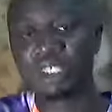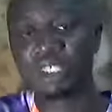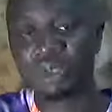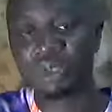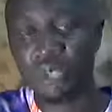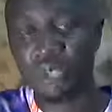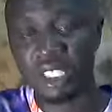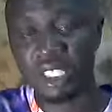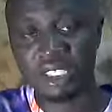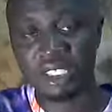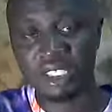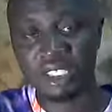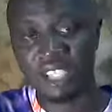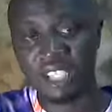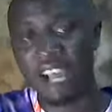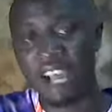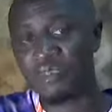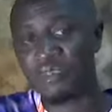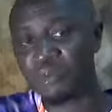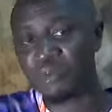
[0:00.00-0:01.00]
way is
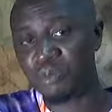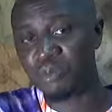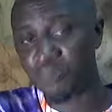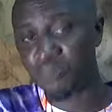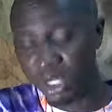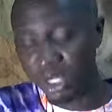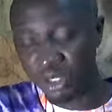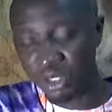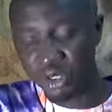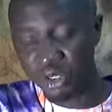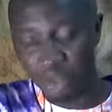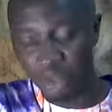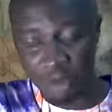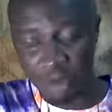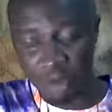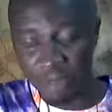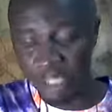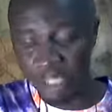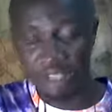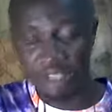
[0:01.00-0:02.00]
I've bought
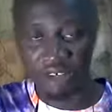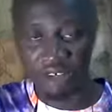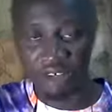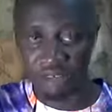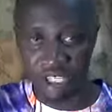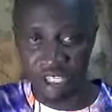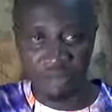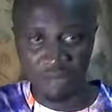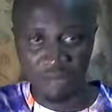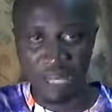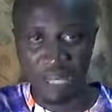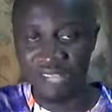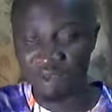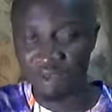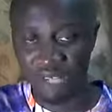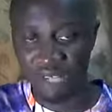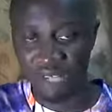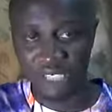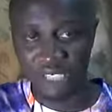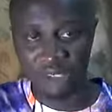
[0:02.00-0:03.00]
so many of them and
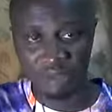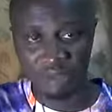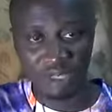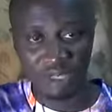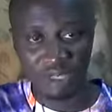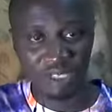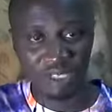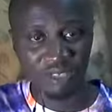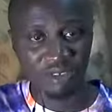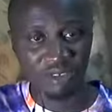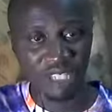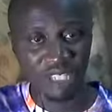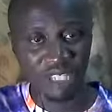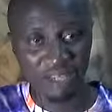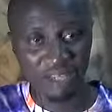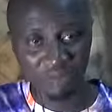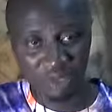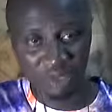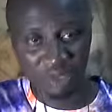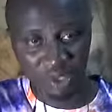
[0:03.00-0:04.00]
tried so many of
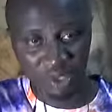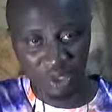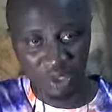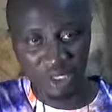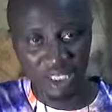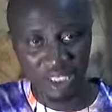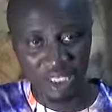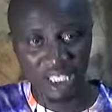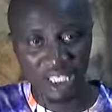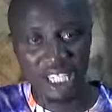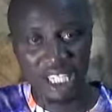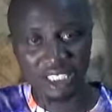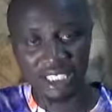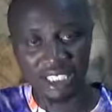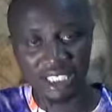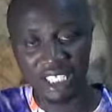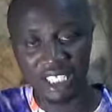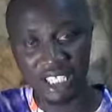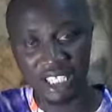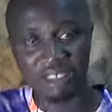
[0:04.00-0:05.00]
them sold in
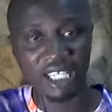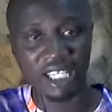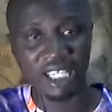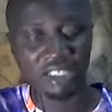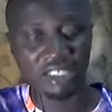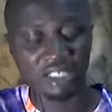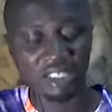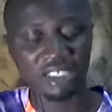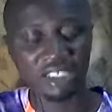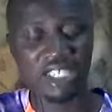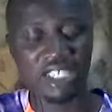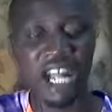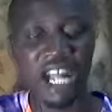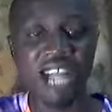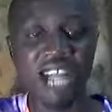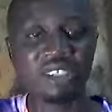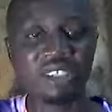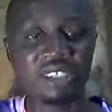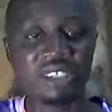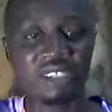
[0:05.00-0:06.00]
Nigeria. That is the
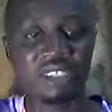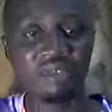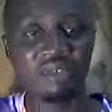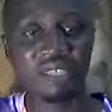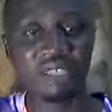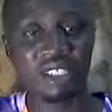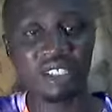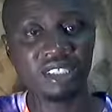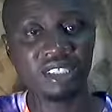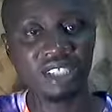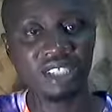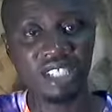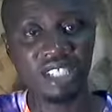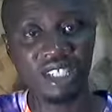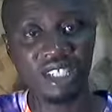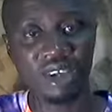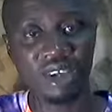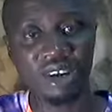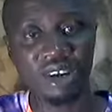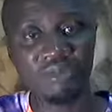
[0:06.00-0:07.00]
RTV
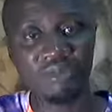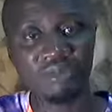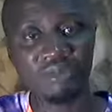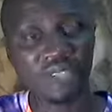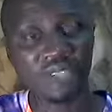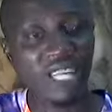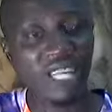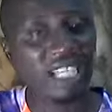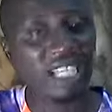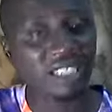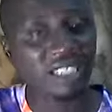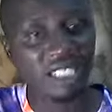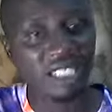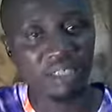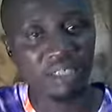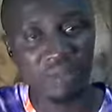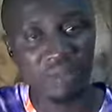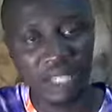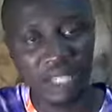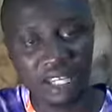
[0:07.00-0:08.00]
silicone gasket
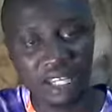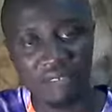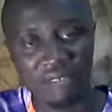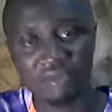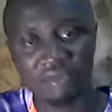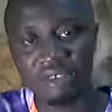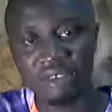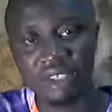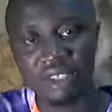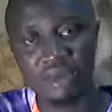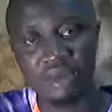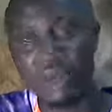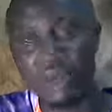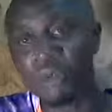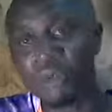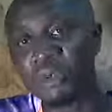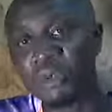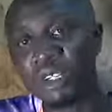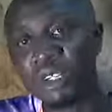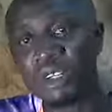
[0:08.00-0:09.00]
maker, the one
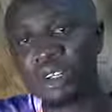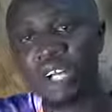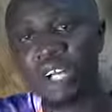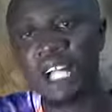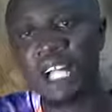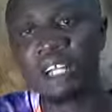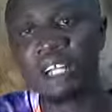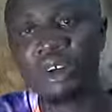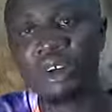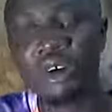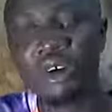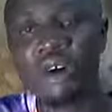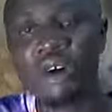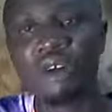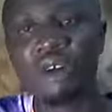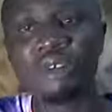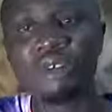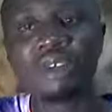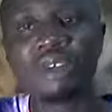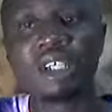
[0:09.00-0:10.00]
we locally
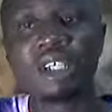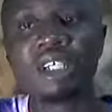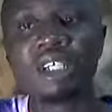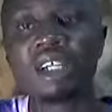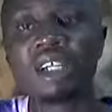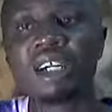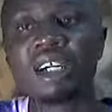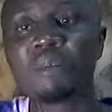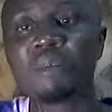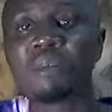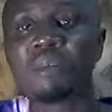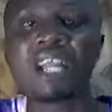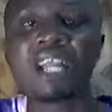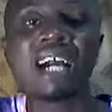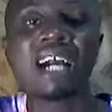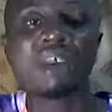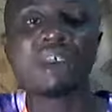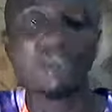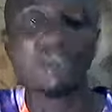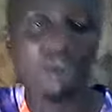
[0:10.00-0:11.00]
call black
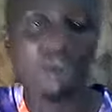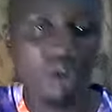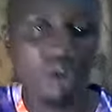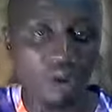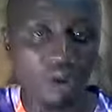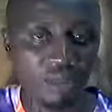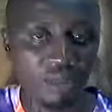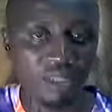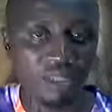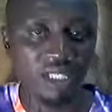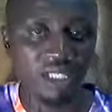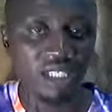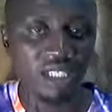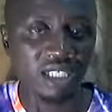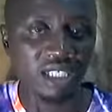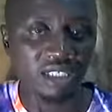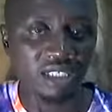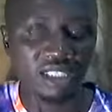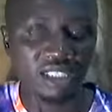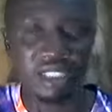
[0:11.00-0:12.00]
gum in
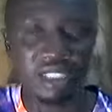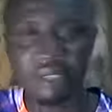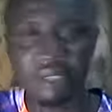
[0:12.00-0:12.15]
Nigeria.